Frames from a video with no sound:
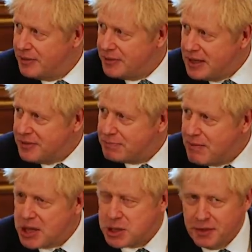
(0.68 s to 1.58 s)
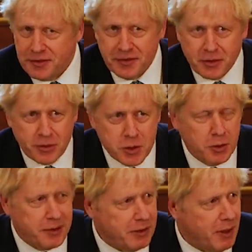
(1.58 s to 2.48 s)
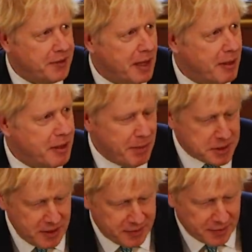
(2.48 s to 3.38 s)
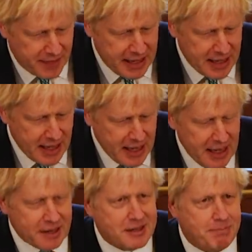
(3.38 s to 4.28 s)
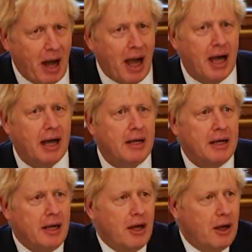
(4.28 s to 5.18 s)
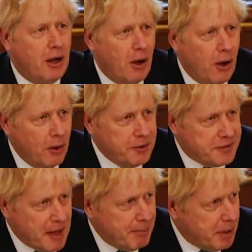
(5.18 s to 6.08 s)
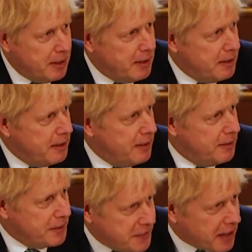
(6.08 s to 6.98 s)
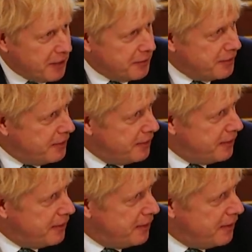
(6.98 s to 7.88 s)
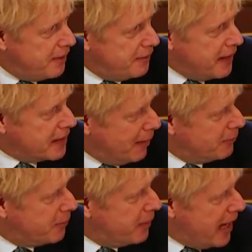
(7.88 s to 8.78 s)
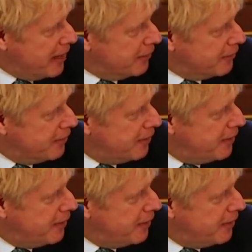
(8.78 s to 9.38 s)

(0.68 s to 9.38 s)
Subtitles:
these measures, the crucial thing to understand about these measures is that they expire on December the 2nd. They come to an end.